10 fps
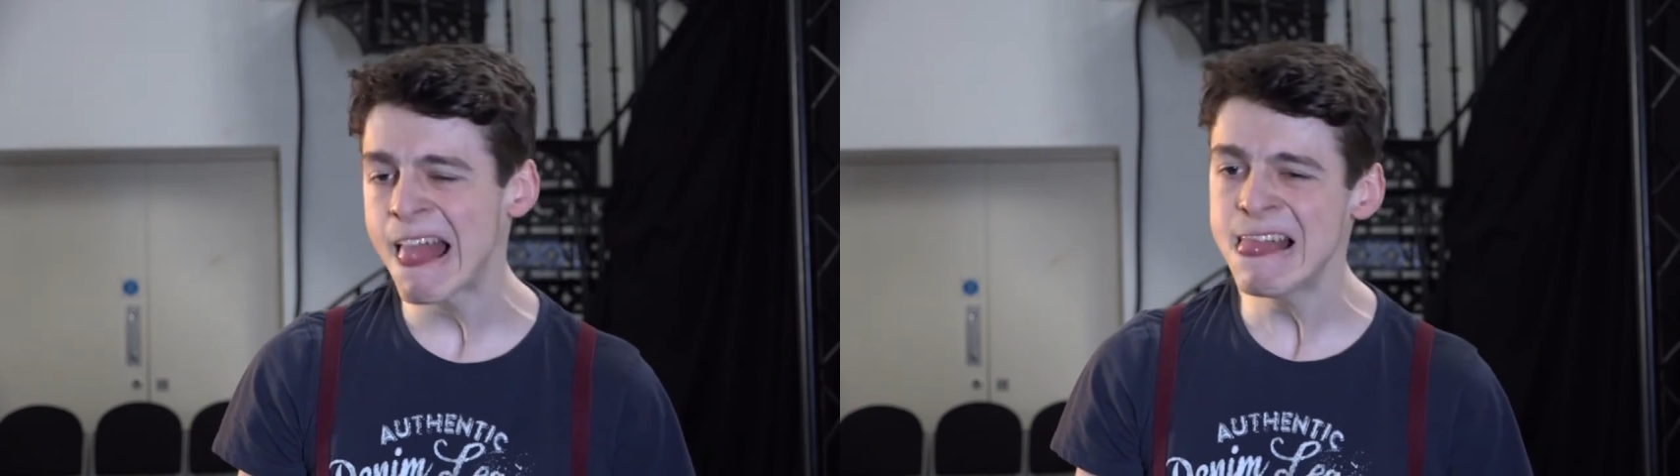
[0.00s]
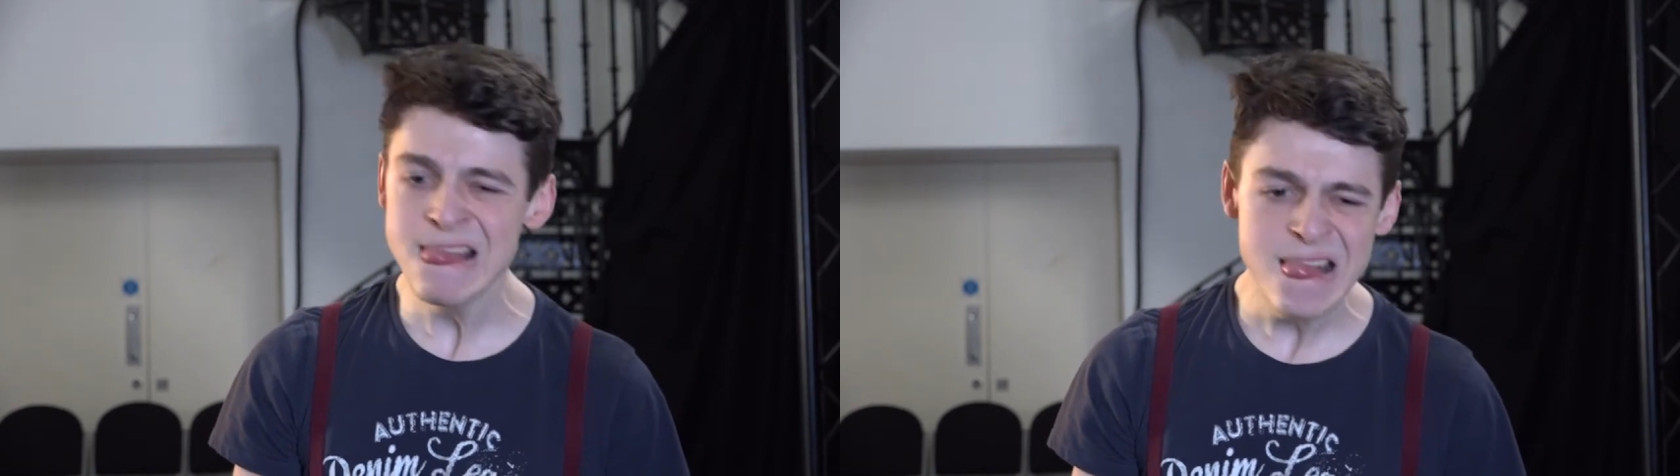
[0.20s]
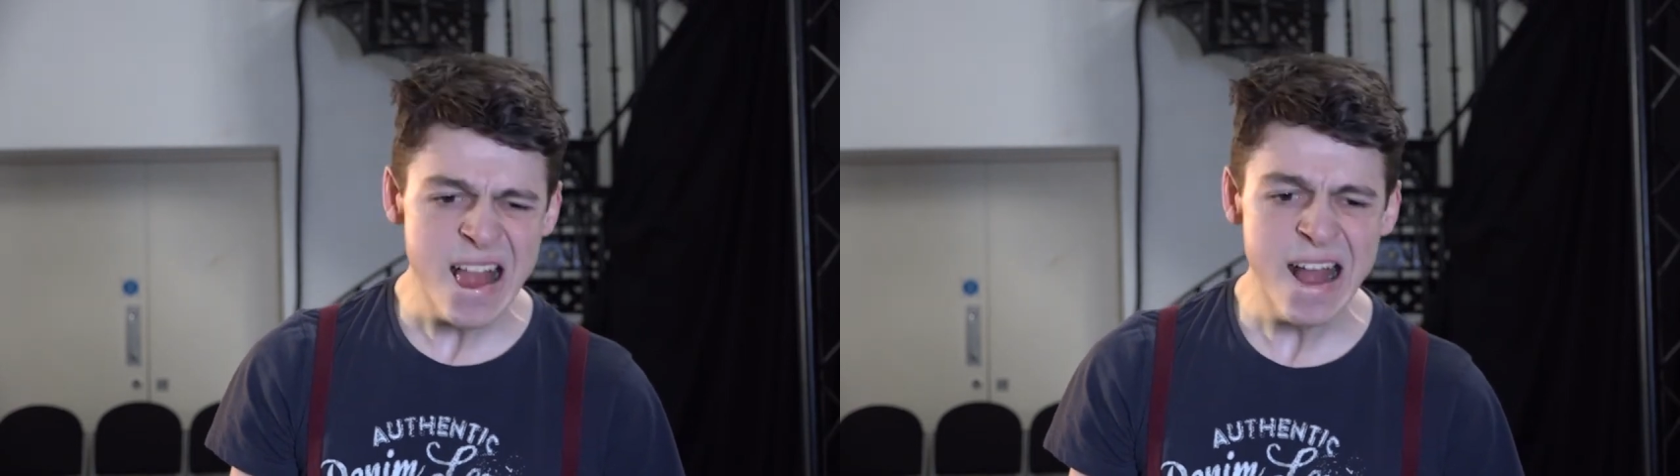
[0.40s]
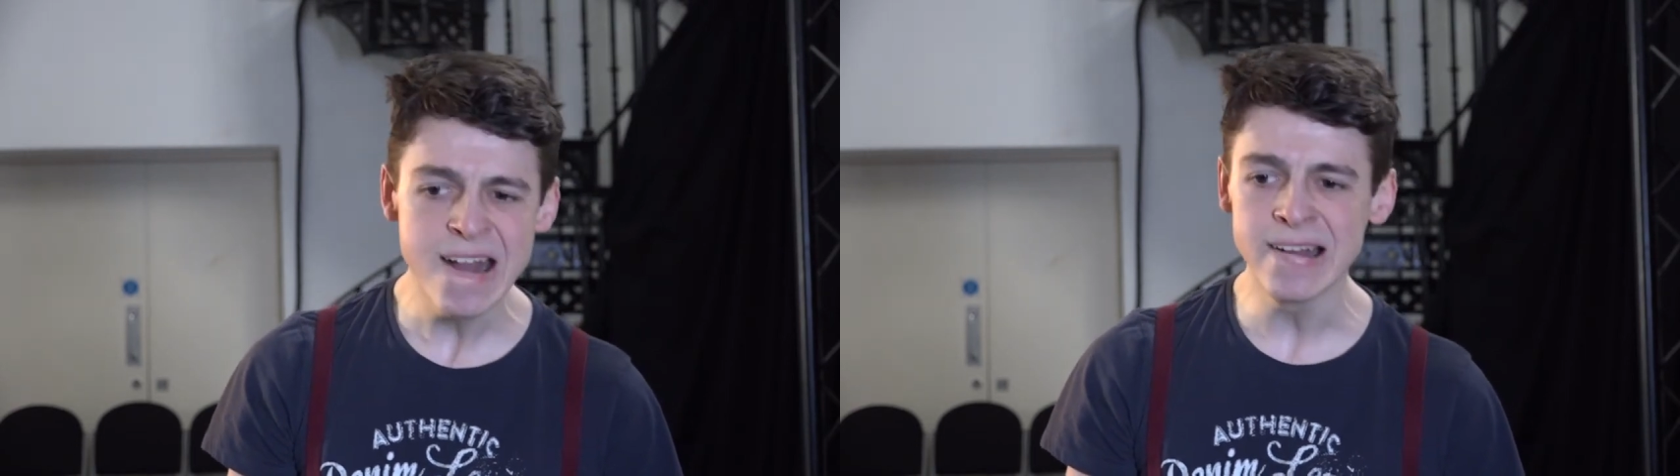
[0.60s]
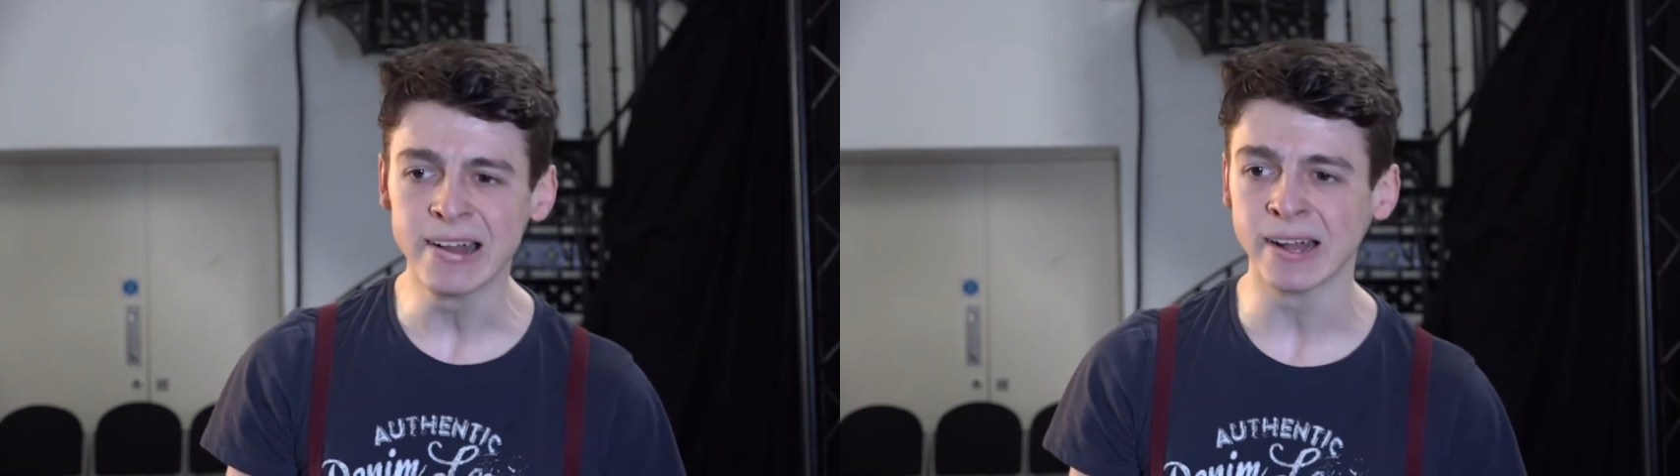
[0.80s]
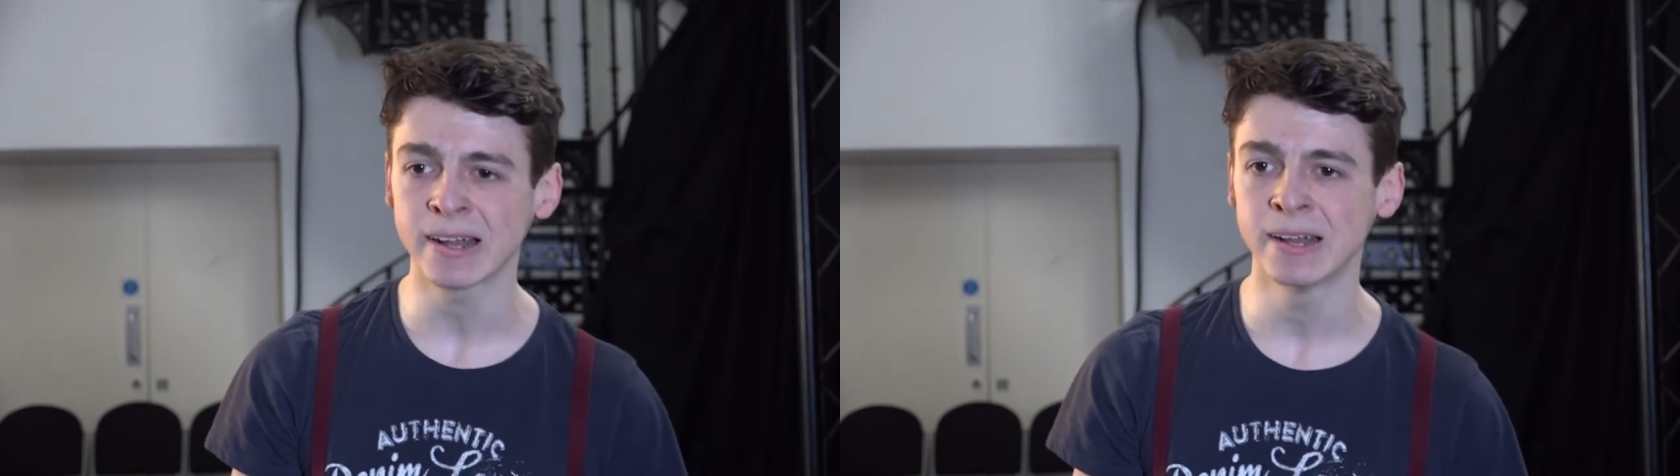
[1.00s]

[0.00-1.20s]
lick.